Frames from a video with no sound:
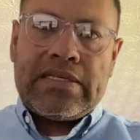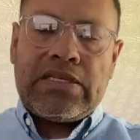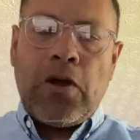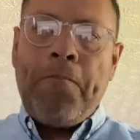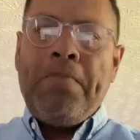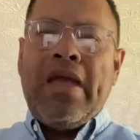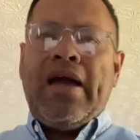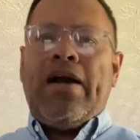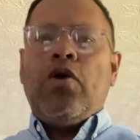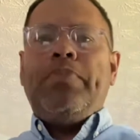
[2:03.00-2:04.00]
So
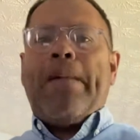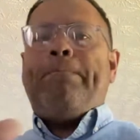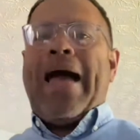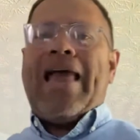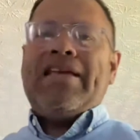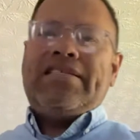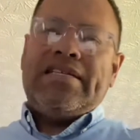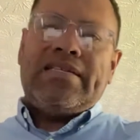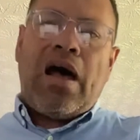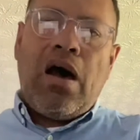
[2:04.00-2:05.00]
I hope that
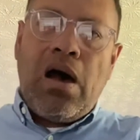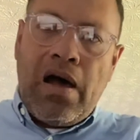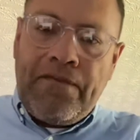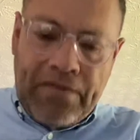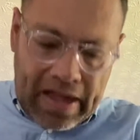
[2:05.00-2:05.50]
balances off.